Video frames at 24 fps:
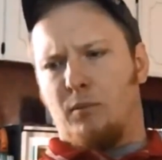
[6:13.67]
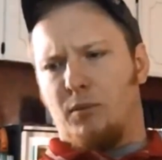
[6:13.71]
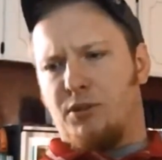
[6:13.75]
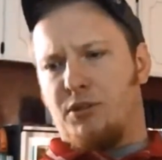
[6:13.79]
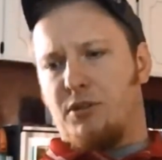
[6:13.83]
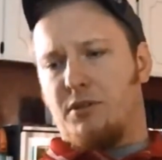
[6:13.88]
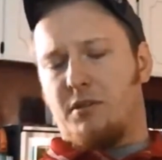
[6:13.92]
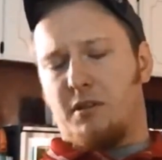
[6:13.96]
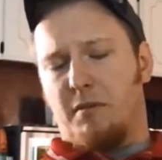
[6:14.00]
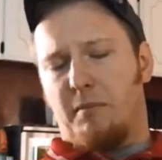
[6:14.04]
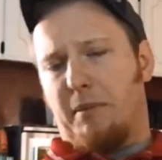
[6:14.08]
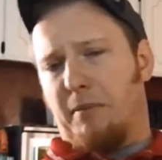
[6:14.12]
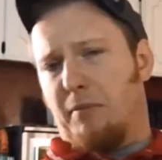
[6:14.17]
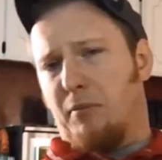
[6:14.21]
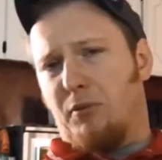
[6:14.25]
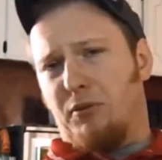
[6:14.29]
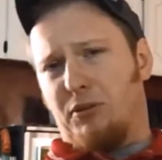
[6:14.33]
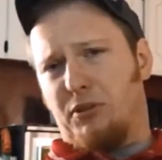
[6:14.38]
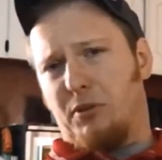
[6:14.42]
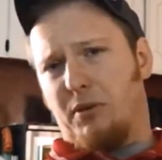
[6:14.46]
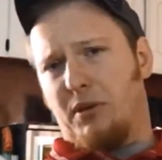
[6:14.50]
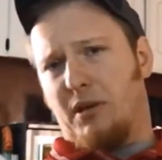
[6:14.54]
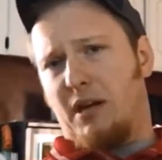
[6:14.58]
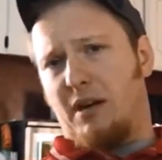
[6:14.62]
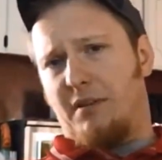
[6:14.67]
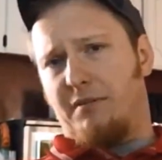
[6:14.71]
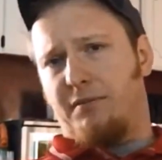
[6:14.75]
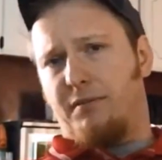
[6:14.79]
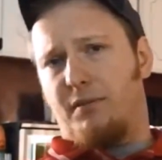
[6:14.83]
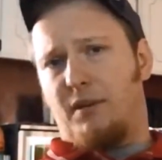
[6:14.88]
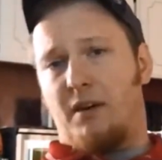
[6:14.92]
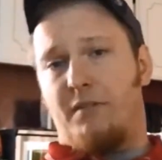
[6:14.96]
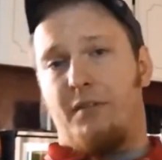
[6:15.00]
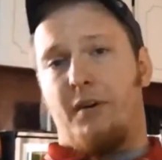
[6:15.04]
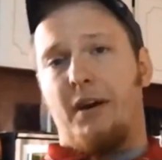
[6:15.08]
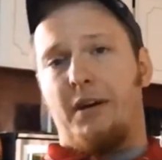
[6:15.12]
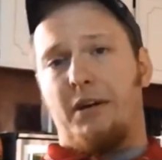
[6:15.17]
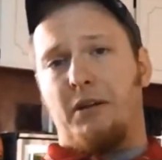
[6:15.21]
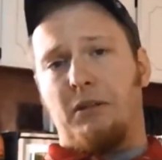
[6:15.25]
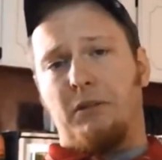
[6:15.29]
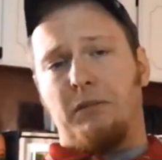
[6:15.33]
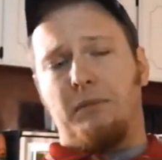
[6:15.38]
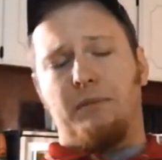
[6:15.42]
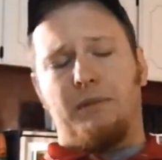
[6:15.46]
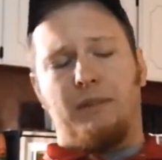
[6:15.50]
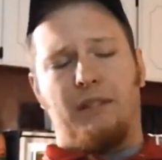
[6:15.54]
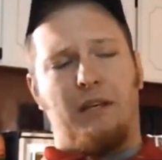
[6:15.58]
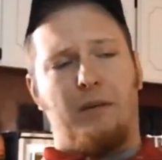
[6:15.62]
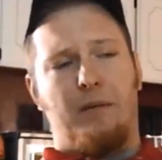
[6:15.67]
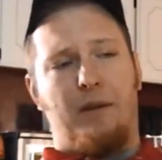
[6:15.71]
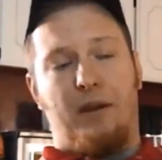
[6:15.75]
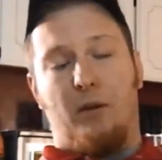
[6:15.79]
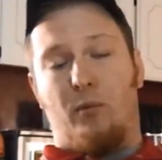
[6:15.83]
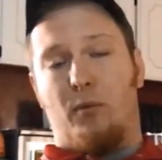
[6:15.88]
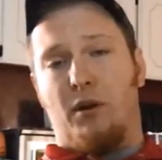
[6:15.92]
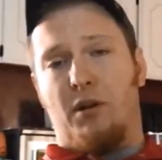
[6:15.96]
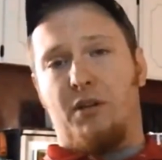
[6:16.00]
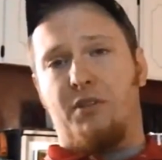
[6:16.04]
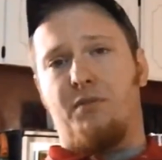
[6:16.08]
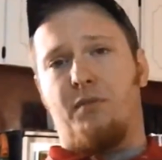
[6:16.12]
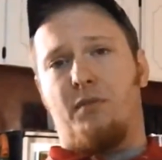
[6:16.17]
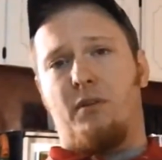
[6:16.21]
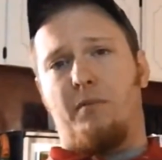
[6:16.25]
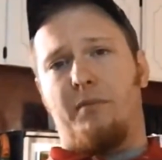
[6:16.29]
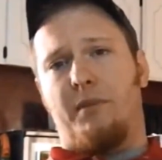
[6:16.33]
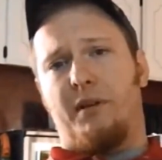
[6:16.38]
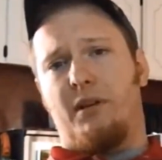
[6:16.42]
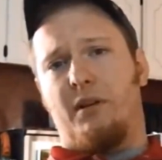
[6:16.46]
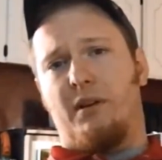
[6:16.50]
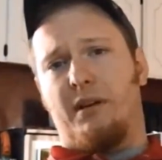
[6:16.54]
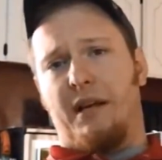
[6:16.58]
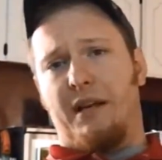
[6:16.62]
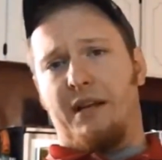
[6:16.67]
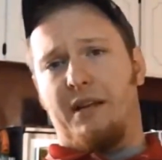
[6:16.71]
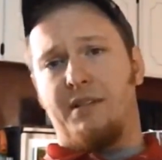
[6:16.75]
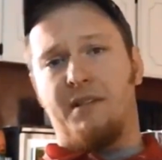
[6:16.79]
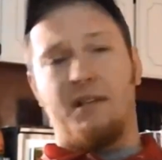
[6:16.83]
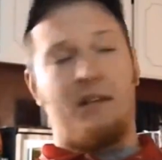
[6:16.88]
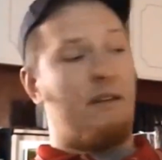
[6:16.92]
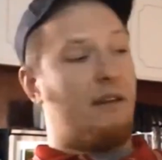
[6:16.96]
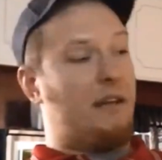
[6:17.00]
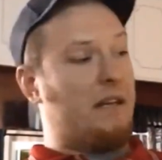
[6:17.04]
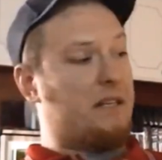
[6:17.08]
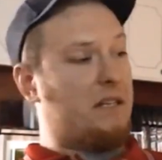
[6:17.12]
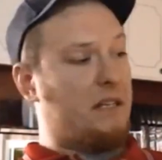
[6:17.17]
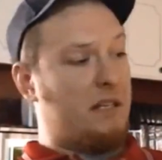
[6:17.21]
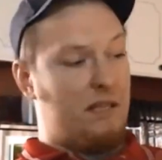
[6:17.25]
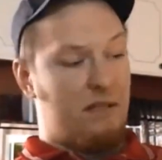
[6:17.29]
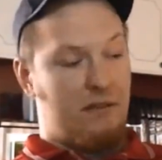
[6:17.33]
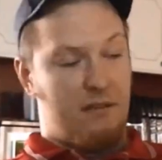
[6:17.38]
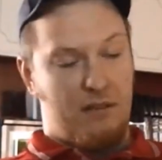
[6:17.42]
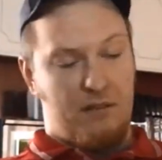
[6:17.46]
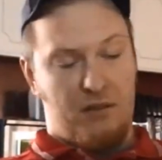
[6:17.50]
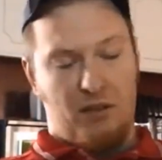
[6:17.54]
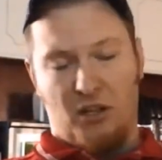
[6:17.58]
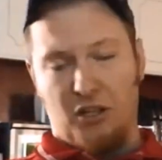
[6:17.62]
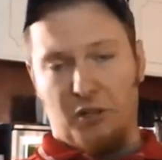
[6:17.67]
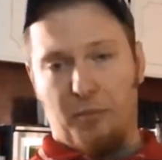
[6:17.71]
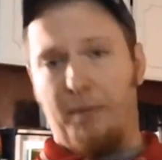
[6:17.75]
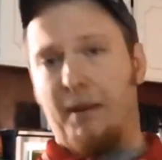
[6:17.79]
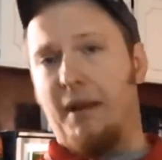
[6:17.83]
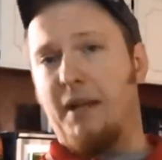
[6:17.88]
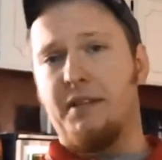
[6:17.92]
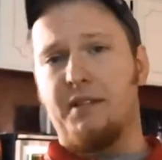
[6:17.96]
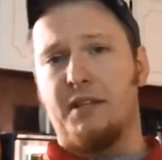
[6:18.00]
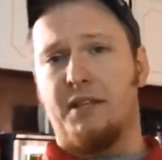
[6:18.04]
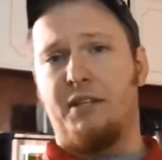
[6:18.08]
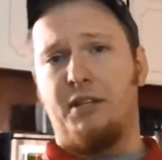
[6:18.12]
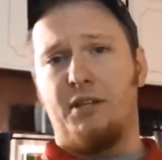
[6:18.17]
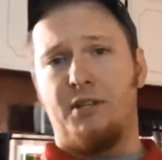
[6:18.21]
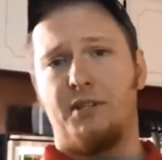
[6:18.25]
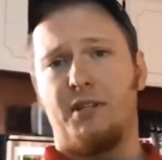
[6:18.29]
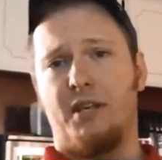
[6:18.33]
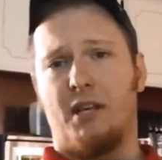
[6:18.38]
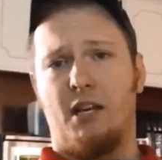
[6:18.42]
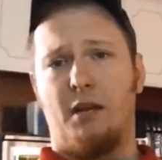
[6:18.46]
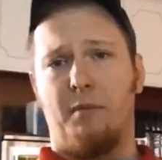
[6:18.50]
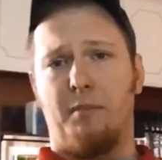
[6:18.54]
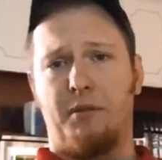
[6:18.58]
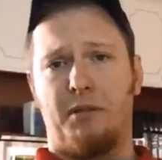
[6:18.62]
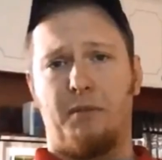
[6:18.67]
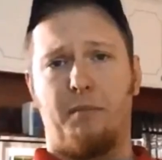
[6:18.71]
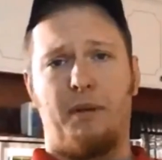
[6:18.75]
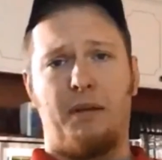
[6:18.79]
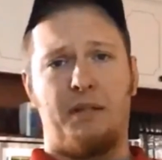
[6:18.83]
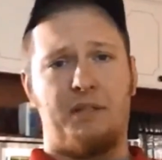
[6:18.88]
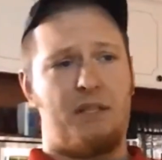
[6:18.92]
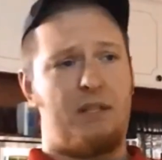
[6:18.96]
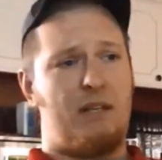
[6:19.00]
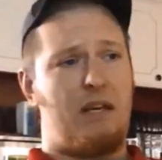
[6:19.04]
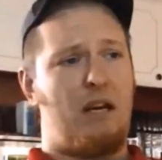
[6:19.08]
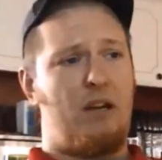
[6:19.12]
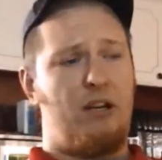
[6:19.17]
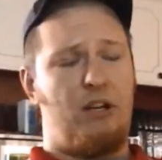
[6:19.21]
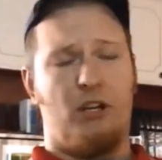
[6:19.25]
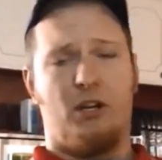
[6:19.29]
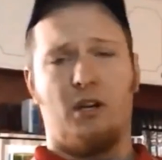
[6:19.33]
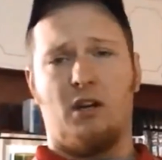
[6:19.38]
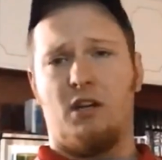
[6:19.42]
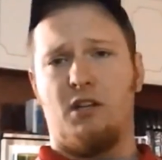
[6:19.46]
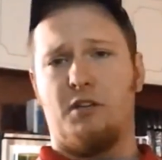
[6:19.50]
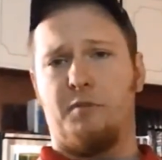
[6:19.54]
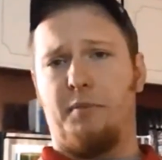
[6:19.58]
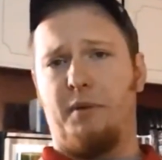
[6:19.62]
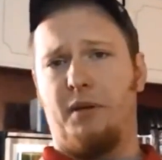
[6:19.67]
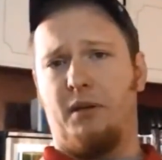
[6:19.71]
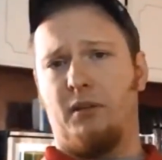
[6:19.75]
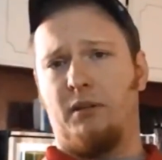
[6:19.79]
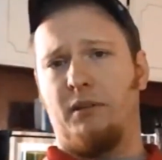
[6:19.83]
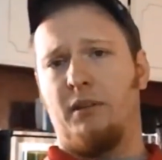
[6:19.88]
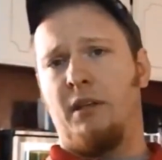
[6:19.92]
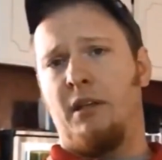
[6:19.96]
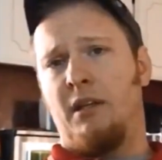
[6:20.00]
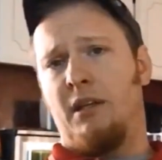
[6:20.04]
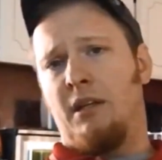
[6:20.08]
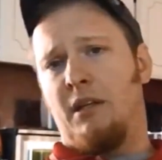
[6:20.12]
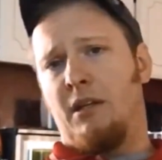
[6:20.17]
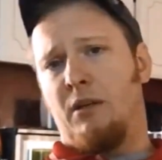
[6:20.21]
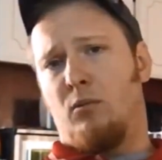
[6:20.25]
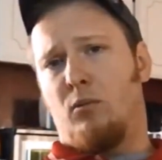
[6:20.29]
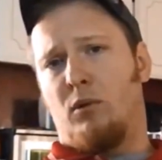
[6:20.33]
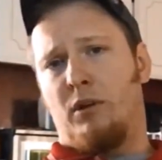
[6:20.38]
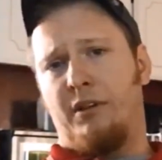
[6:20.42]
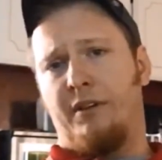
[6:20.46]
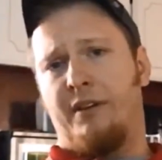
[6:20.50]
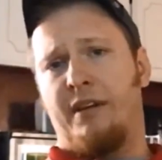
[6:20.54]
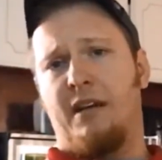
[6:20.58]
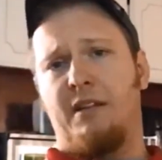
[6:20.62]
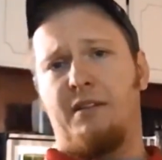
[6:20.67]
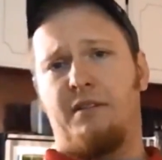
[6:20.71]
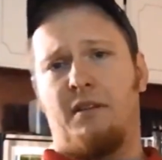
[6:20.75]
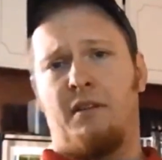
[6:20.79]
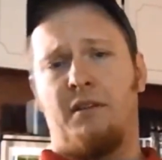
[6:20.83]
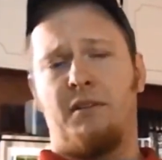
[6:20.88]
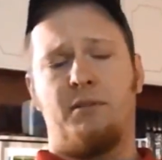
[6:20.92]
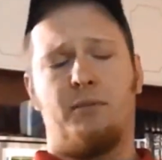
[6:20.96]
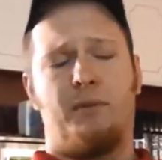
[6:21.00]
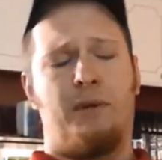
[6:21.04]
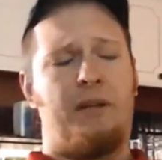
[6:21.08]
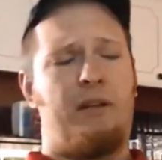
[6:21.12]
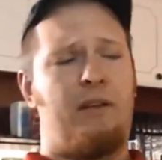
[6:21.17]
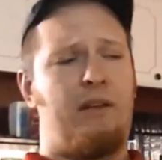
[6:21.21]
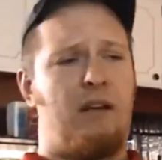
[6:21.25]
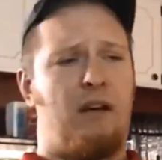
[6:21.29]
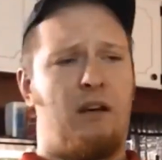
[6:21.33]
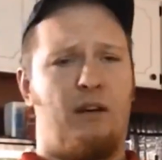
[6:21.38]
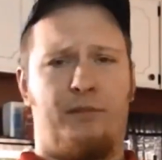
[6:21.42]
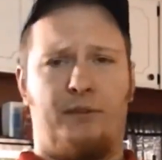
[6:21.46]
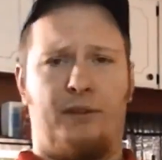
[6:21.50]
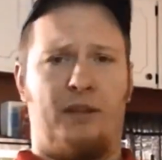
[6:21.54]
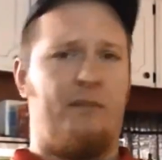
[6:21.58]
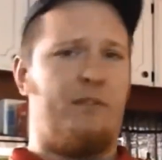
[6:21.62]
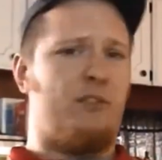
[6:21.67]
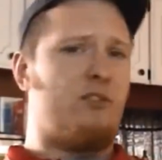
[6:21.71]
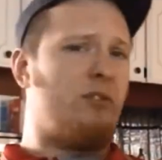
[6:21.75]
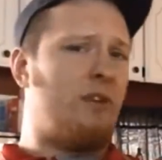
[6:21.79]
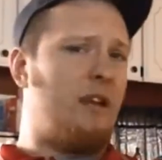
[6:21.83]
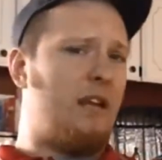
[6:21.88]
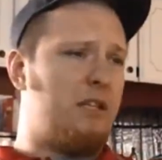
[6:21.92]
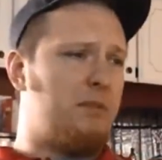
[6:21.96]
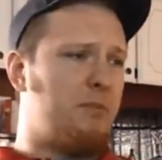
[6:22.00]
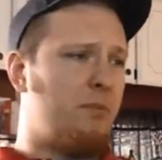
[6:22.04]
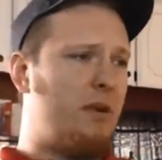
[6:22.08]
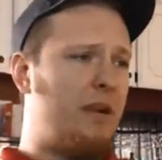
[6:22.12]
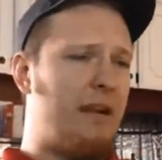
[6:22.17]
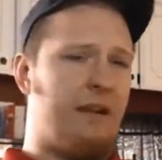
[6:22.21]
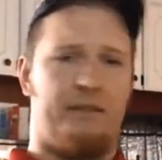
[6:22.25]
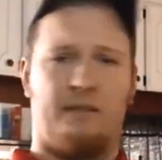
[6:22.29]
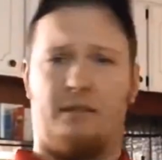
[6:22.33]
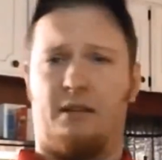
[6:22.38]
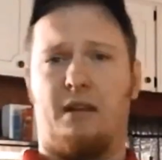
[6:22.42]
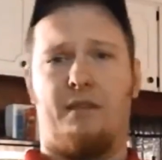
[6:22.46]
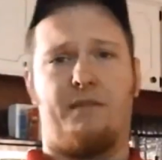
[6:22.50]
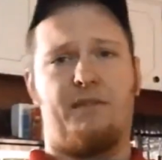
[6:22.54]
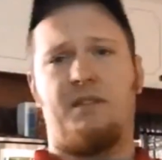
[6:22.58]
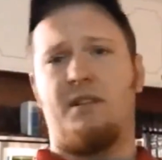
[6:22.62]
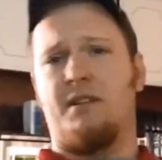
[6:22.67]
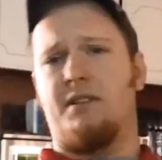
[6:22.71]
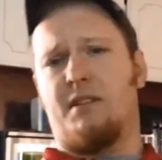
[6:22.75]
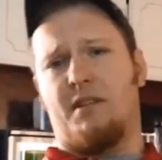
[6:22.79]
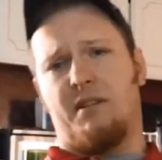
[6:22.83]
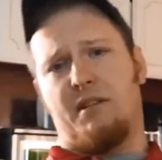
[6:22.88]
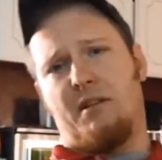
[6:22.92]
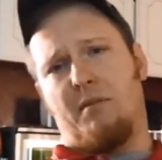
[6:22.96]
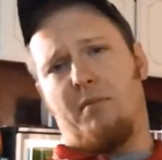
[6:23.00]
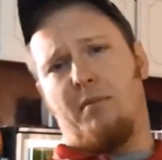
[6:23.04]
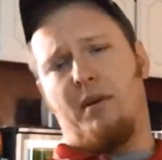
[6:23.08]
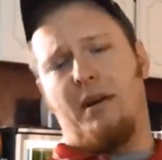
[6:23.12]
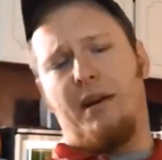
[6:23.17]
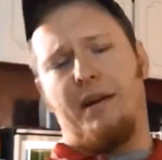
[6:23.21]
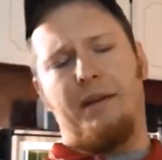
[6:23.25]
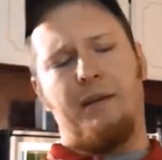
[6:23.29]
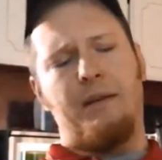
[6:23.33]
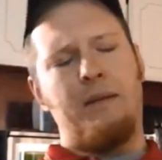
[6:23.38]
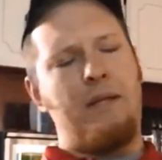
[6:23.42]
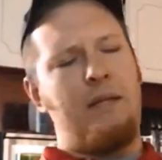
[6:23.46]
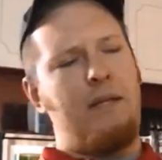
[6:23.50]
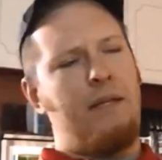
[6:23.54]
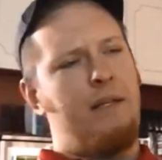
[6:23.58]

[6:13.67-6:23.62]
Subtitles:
which some people will do it off idle, and it works for them. You know, again, like I said, this all depends on your setup. It depends on how your car is built, what you got done to it. Now, if you have a trans brake, obviously this doesn't apply.